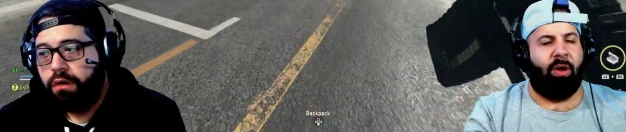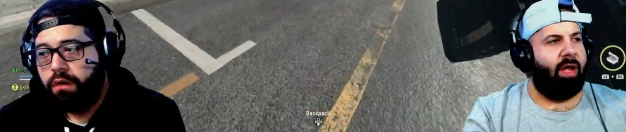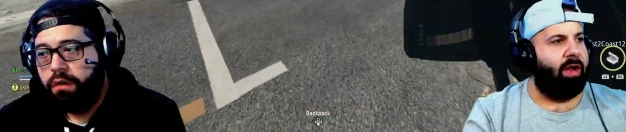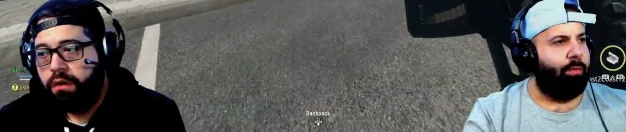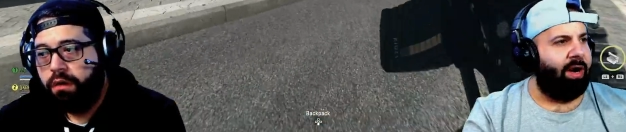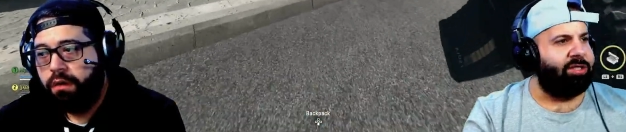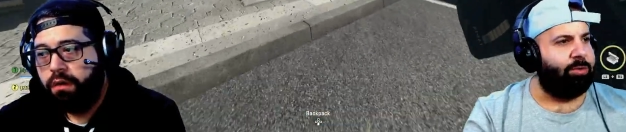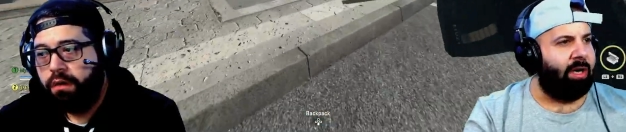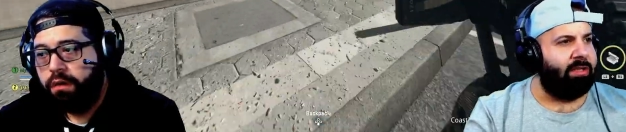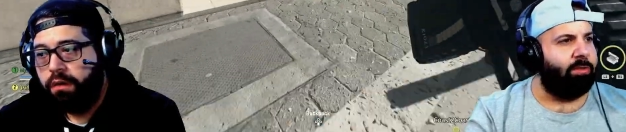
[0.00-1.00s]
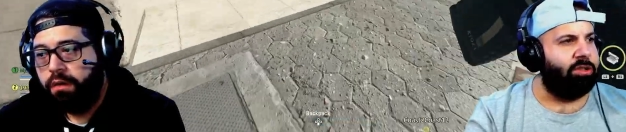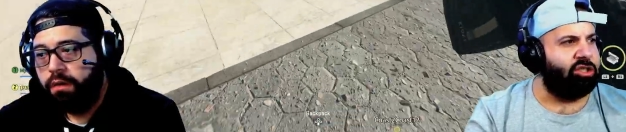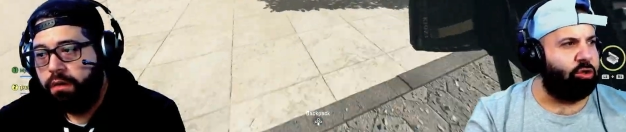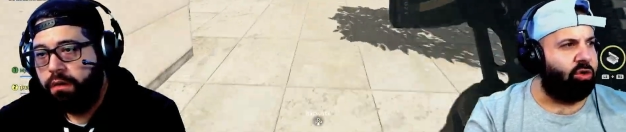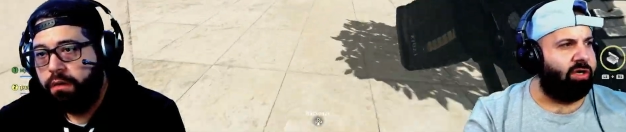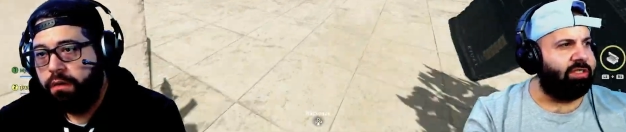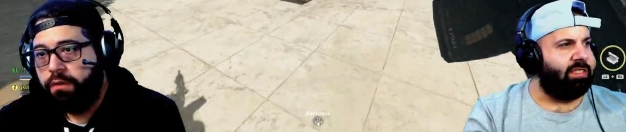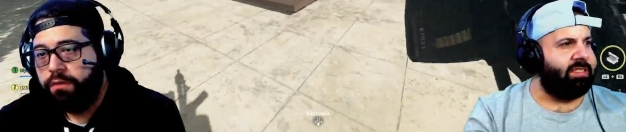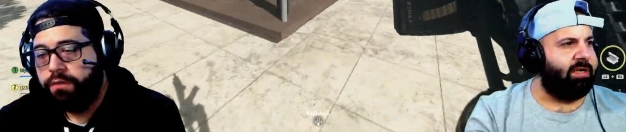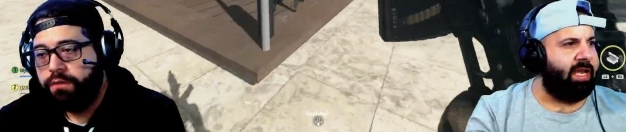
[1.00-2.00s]
Speaker 1: Uh, restaurant, stores. Is
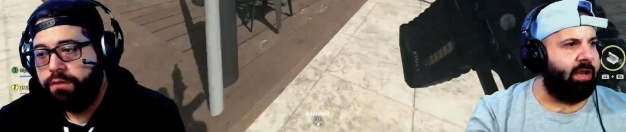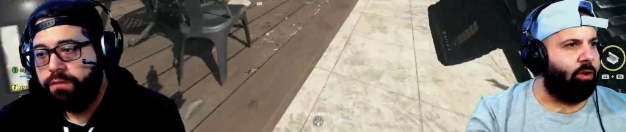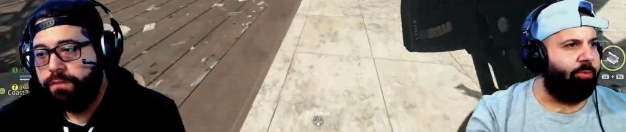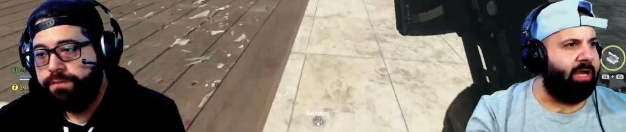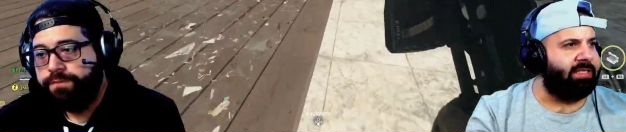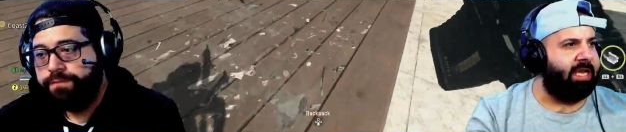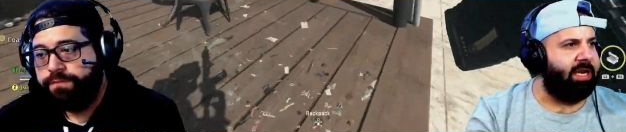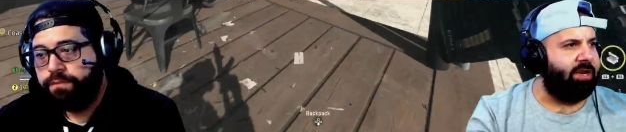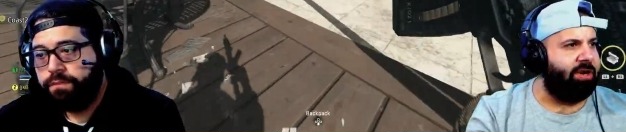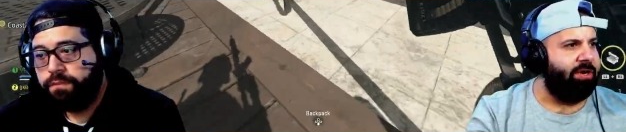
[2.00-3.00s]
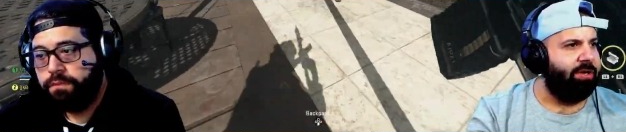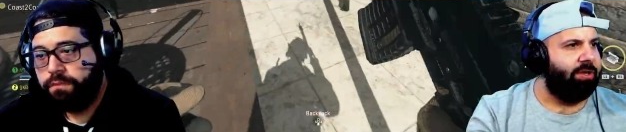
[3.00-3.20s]
there? Yeah. Oh, let's get in here.